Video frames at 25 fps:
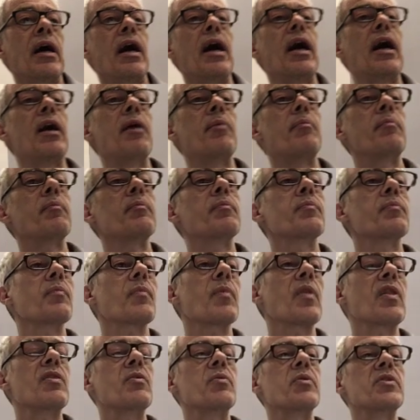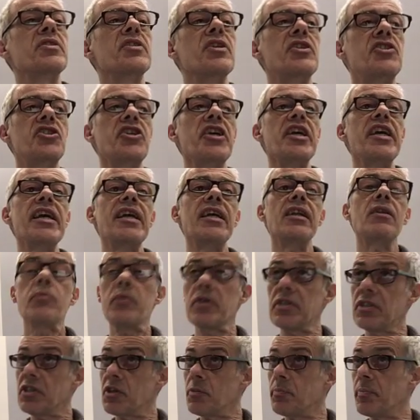um, there was a
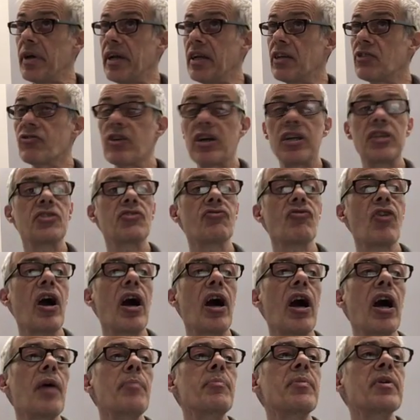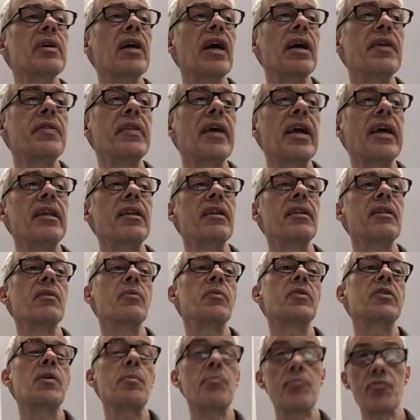gene which had been transcribed, and then
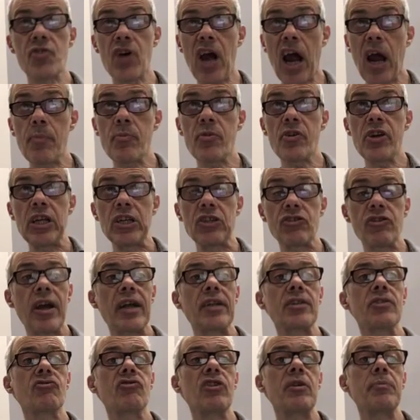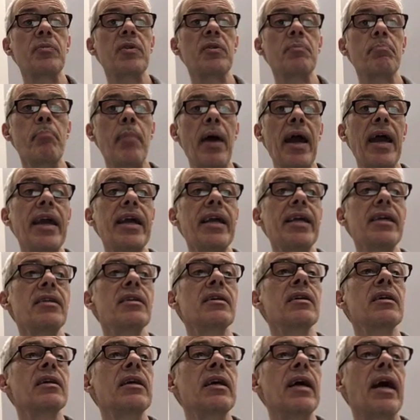there was a primary transcript
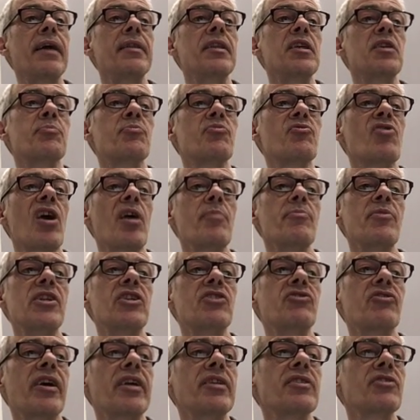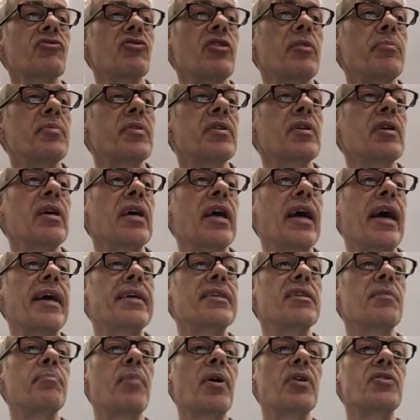made, and this primary transcript
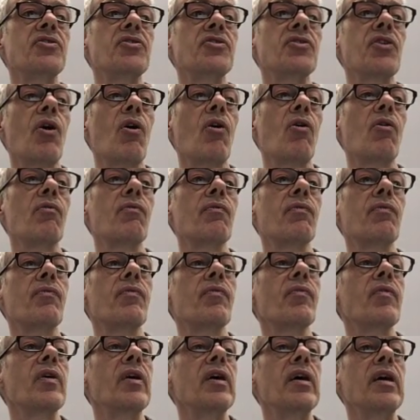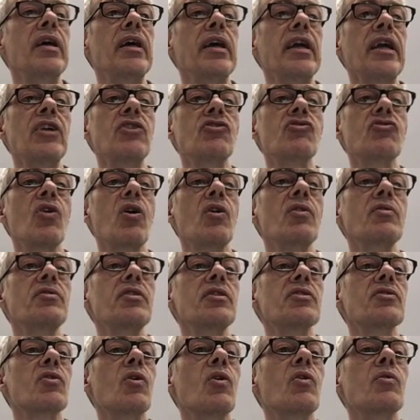has a bunch of
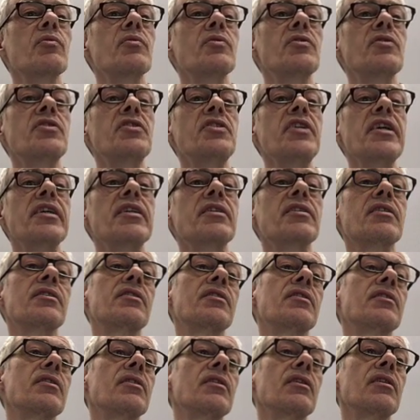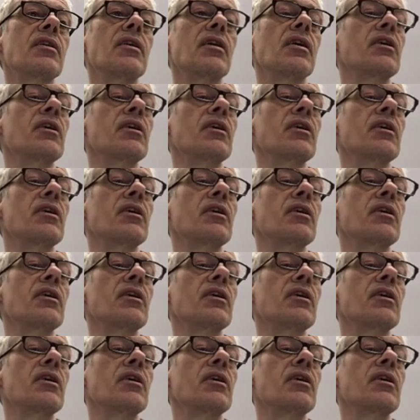introns. It's got six,